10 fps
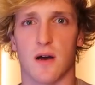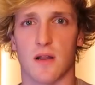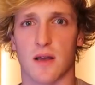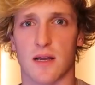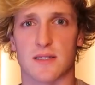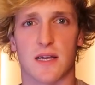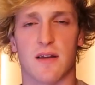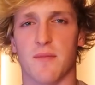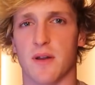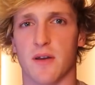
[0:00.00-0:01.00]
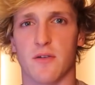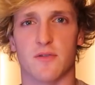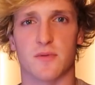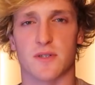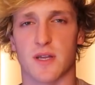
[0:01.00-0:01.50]
Uh, like I said, I made a
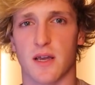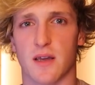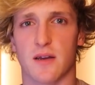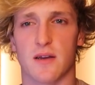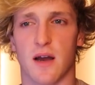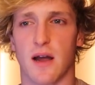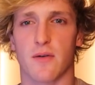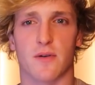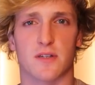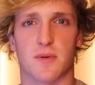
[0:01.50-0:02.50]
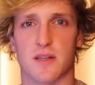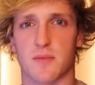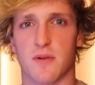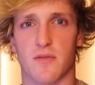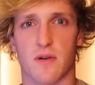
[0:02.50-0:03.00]
huge mistake. I don't
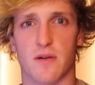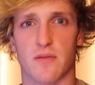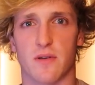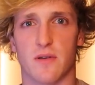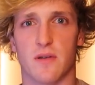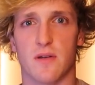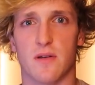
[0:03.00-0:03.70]
expect to be forgiven.